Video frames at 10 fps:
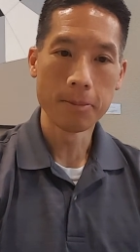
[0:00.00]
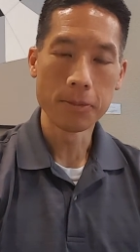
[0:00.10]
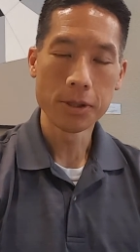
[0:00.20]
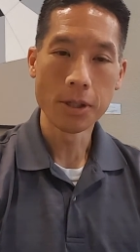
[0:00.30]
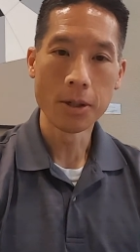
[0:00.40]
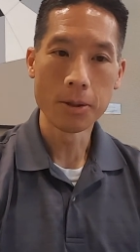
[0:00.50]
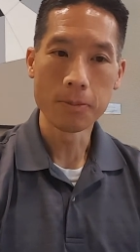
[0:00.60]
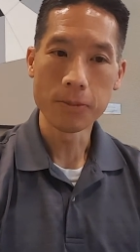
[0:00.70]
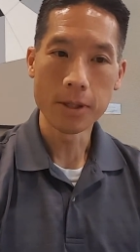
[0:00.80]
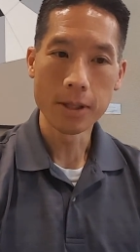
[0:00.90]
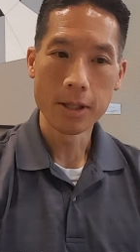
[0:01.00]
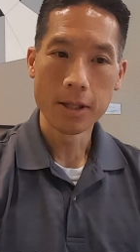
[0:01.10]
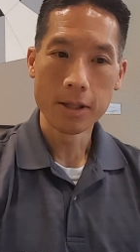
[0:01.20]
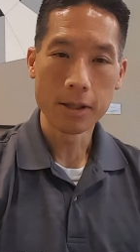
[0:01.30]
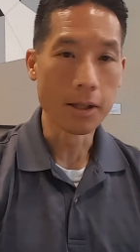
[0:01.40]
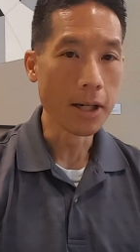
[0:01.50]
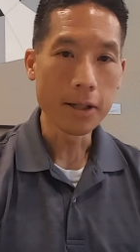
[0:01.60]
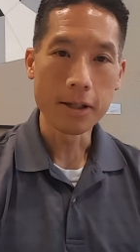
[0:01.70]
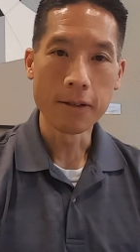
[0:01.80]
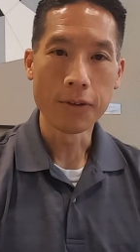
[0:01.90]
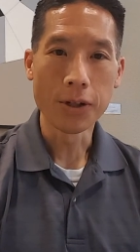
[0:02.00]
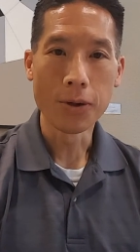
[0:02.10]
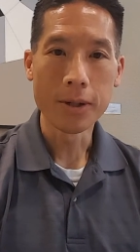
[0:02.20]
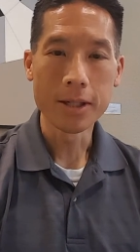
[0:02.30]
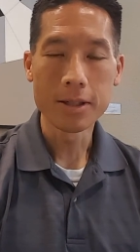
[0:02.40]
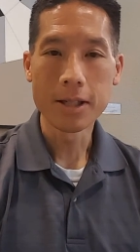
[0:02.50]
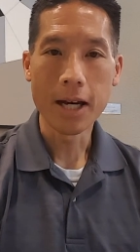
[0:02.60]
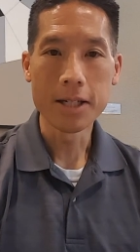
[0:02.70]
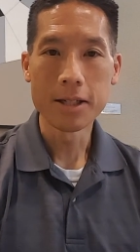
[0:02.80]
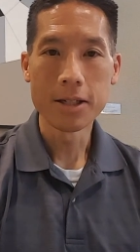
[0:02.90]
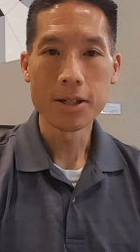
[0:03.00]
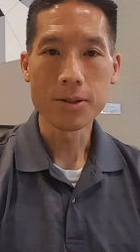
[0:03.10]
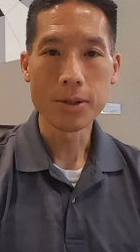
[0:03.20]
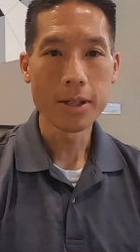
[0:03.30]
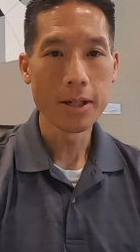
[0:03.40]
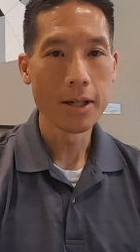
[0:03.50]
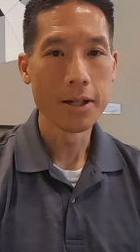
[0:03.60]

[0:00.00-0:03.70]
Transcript: So good luck if you're going into the IT industry.